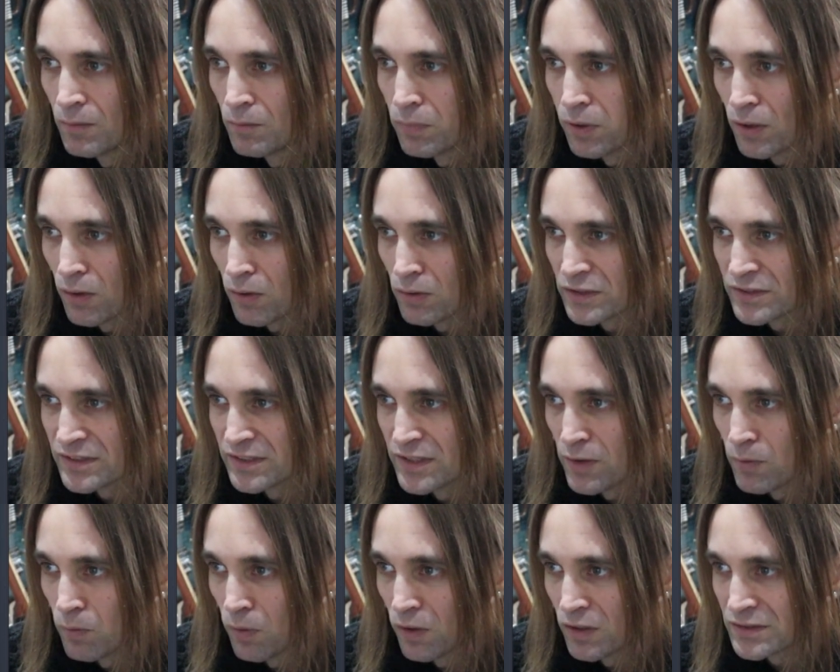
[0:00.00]
But honestly,
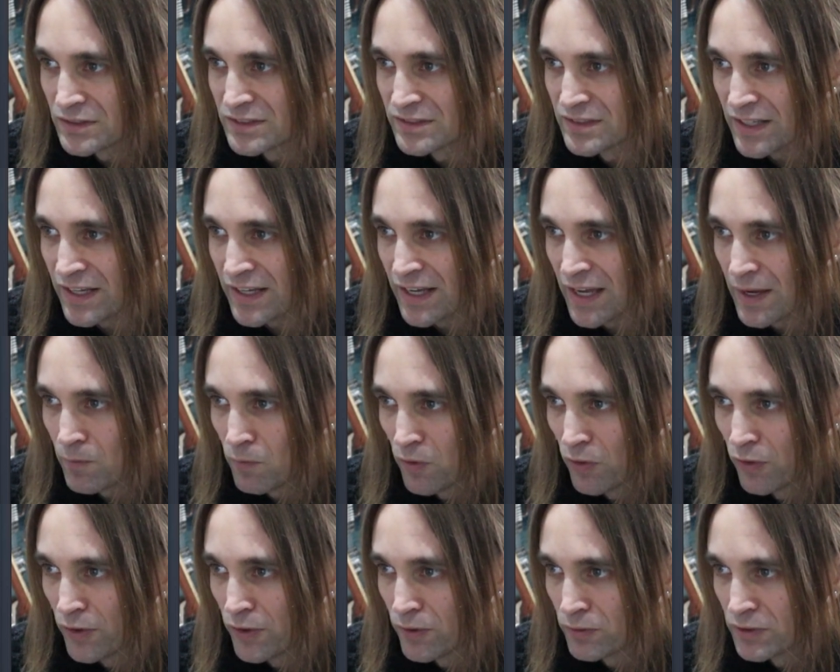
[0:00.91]
the ones that came
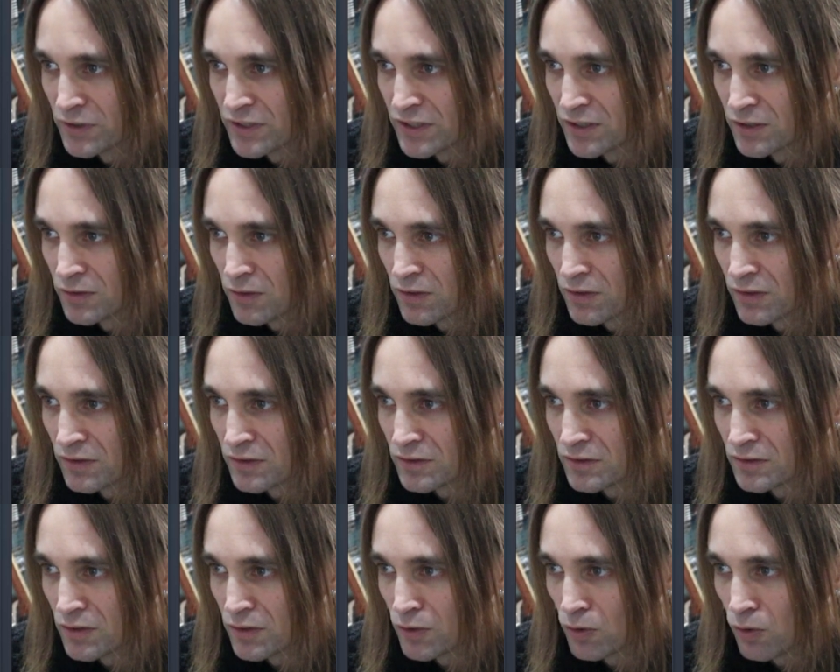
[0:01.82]
with the unit here,
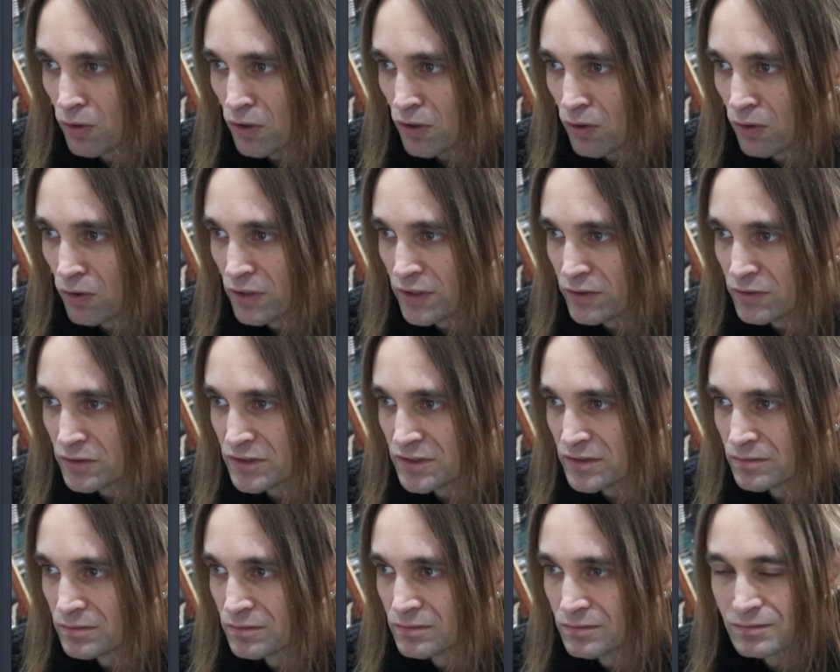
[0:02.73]
the York
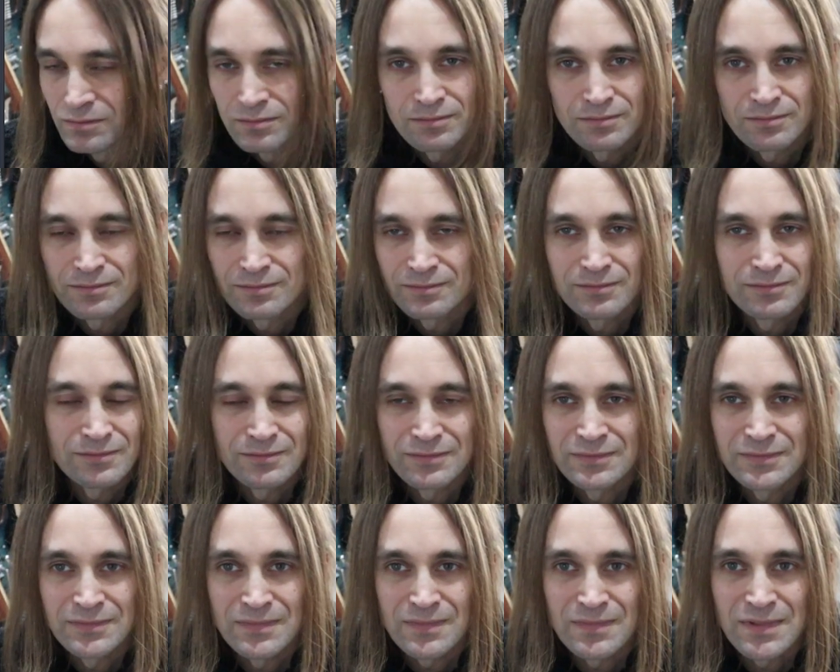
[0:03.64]
Audios,
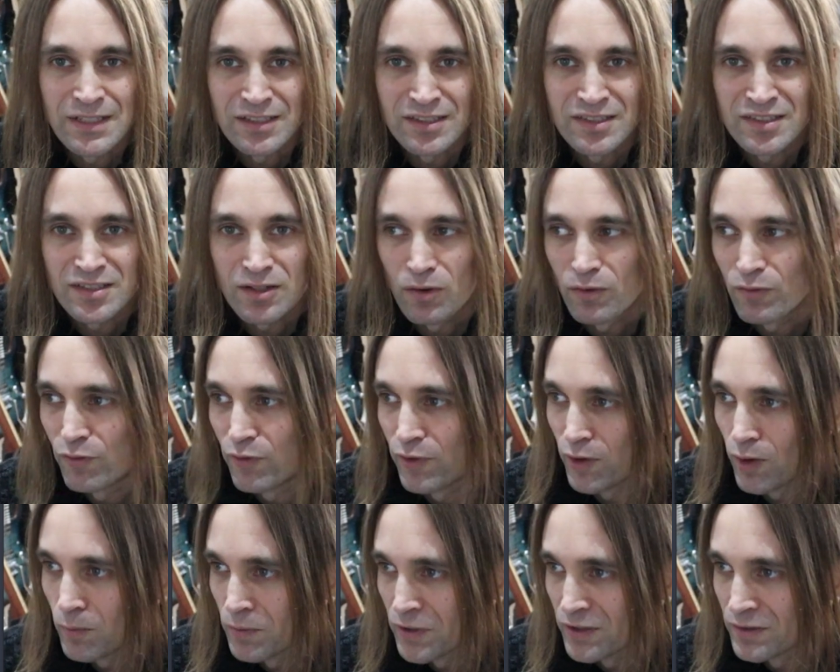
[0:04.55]
they sound
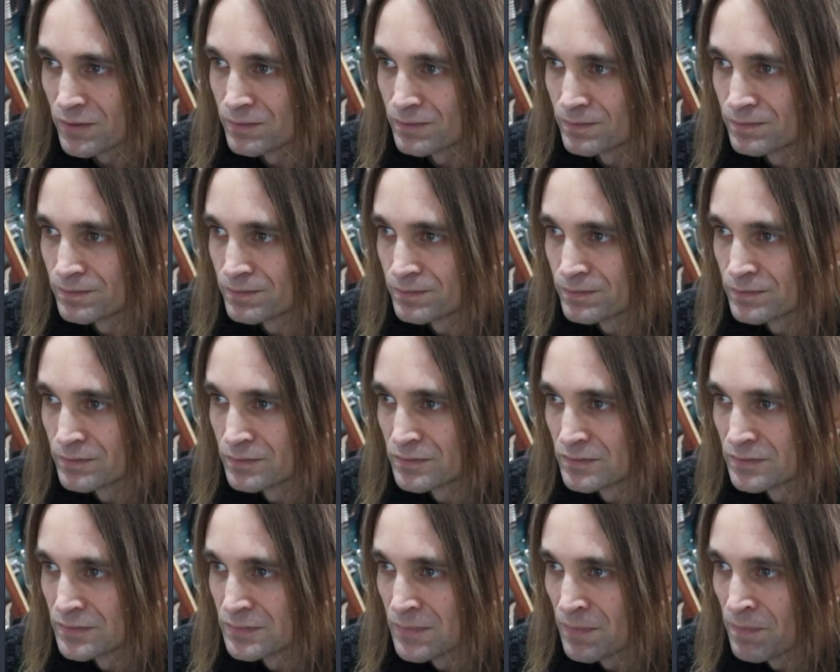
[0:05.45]
phenomenal.
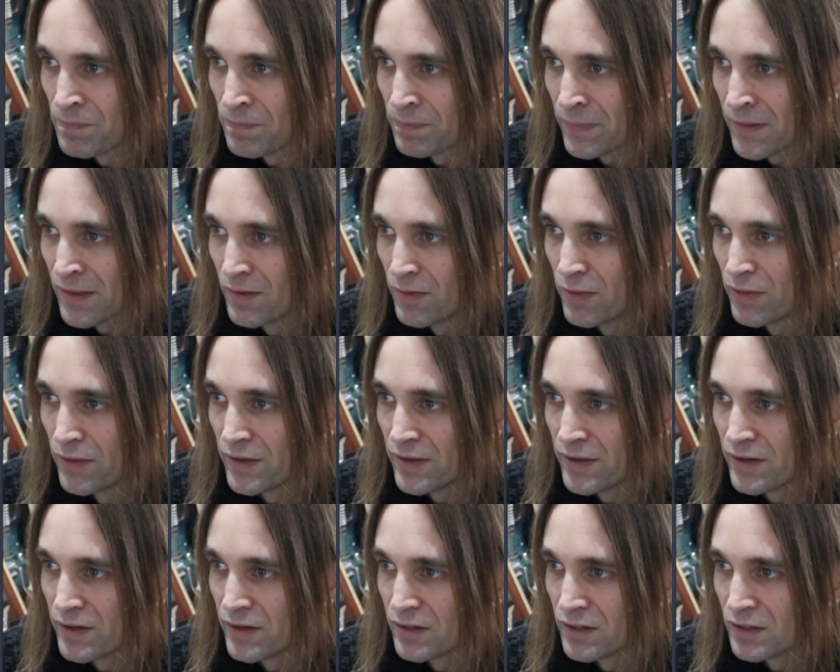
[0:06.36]

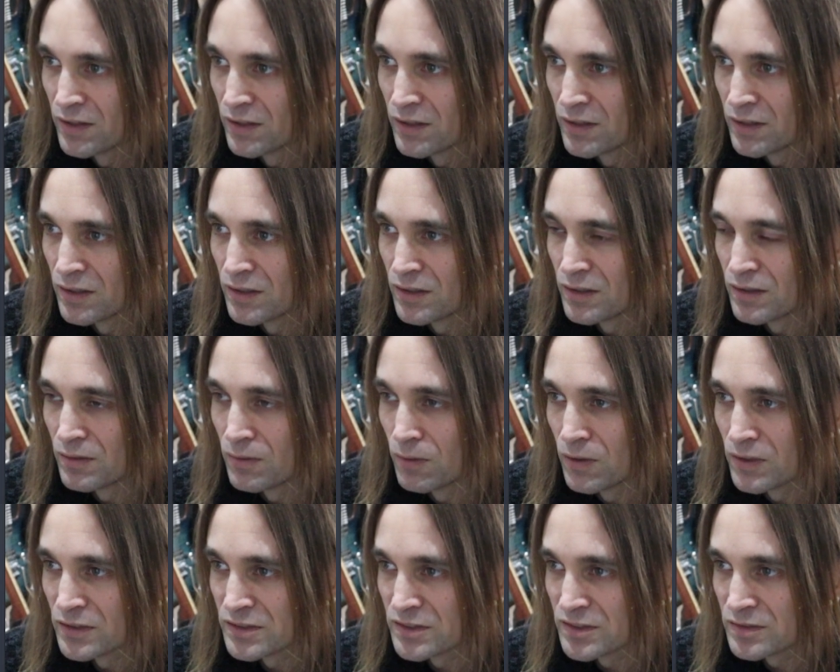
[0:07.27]
The
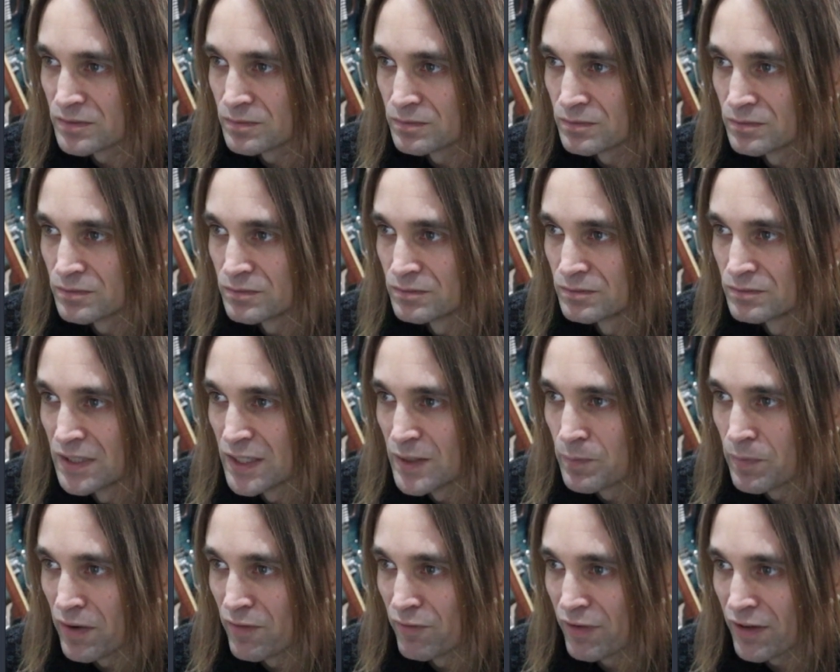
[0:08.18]
ones
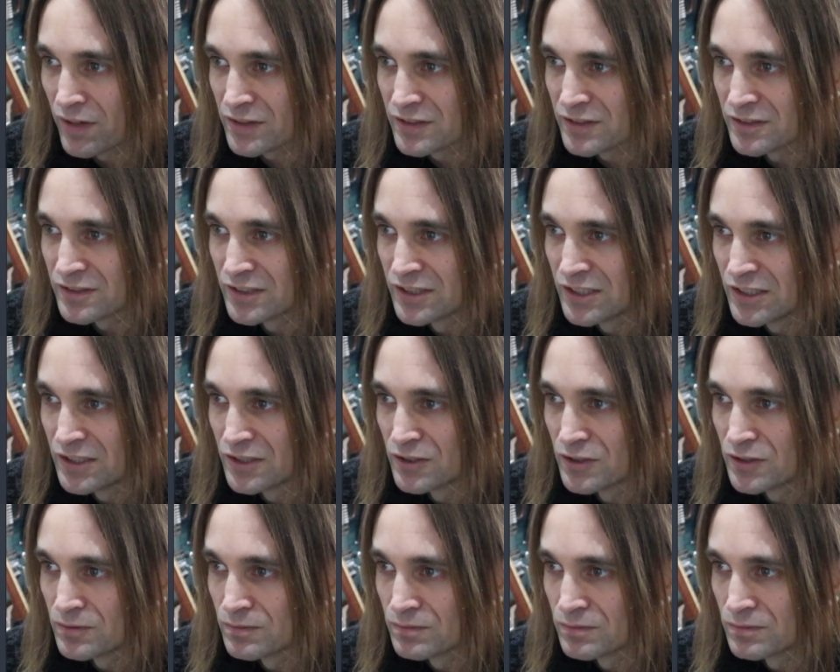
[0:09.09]
made by Valeton
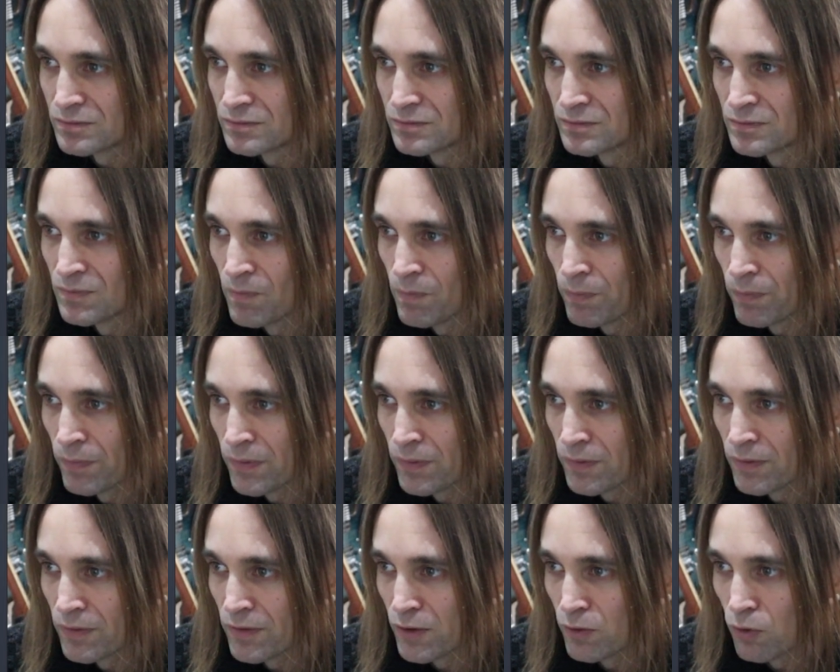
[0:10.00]
here,
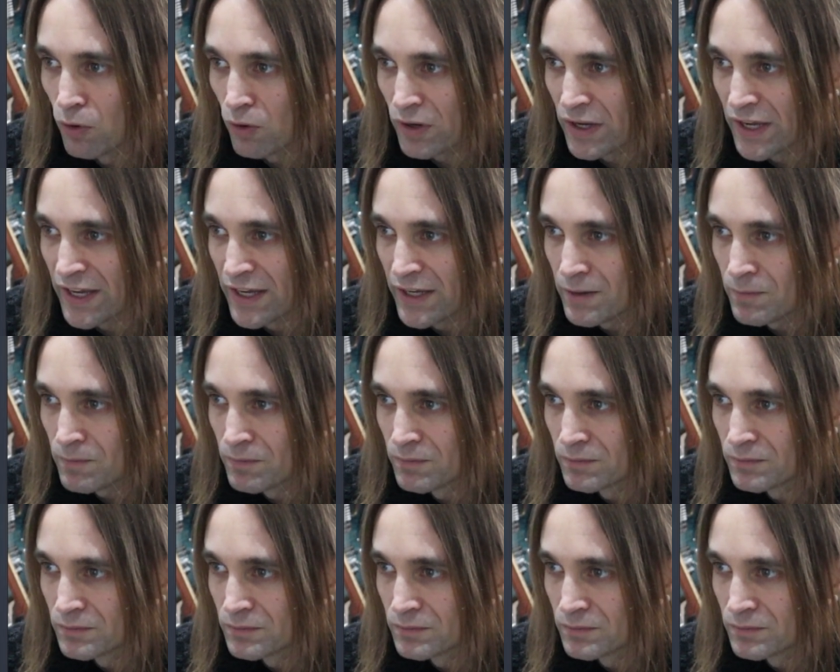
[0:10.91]
they're okay.